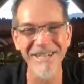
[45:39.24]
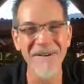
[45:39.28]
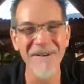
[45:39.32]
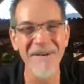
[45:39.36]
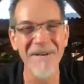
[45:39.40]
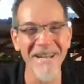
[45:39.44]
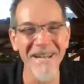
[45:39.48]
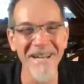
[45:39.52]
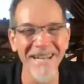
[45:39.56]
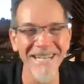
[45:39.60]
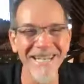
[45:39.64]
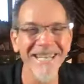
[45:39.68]

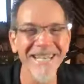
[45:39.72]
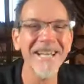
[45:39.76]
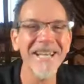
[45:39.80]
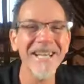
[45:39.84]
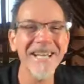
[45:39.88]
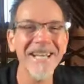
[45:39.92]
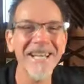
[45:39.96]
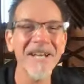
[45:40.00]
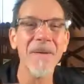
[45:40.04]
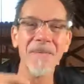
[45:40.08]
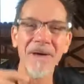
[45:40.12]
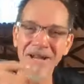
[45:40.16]
right? Right.
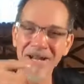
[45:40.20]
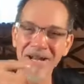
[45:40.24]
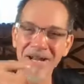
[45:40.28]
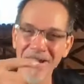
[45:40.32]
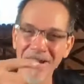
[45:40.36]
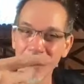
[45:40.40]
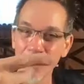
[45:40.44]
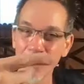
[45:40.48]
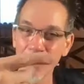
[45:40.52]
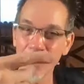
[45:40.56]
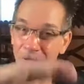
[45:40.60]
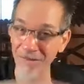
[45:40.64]

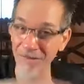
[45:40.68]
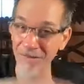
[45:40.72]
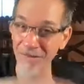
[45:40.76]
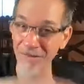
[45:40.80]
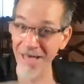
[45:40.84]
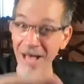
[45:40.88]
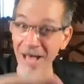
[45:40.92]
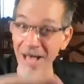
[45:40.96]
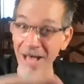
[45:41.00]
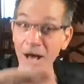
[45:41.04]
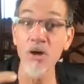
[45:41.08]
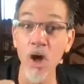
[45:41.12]
but
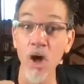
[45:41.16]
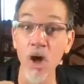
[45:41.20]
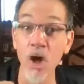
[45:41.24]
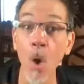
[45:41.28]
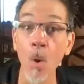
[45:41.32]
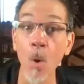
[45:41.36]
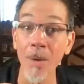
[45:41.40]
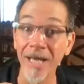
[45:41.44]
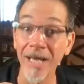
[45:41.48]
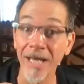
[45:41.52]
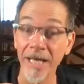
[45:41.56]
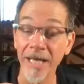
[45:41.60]
without
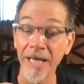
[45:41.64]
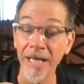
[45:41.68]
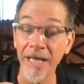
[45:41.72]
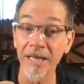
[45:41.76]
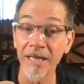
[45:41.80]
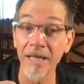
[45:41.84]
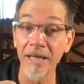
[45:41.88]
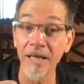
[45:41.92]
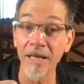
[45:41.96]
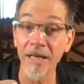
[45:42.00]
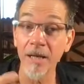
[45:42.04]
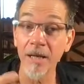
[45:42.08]
knowing
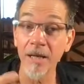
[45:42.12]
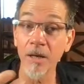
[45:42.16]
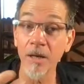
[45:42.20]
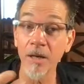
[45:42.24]
it